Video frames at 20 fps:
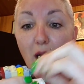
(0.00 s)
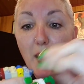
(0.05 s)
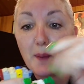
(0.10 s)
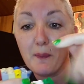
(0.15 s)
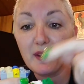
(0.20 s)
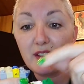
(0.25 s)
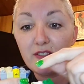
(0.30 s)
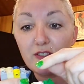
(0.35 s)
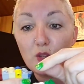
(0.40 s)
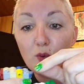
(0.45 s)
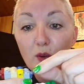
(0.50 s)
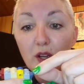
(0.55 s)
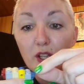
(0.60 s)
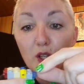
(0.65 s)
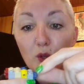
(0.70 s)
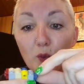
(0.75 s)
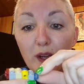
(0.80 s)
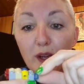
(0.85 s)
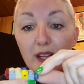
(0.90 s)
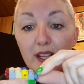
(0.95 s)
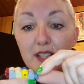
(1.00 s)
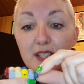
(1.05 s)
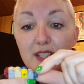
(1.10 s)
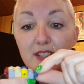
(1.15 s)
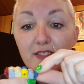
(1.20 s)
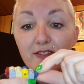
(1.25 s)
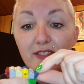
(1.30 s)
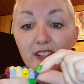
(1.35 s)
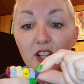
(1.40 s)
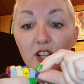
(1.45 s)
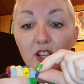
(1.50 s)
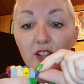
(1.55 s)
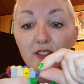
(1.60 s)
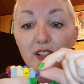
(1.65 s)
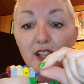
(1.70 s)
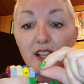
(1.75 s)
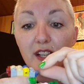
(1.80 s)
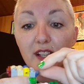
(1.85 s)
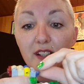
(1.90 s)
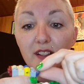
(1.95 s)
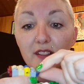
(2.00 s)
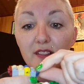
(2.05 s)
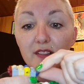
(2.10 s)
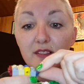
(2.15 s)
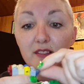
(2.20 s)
up if you want your wings to fit on right.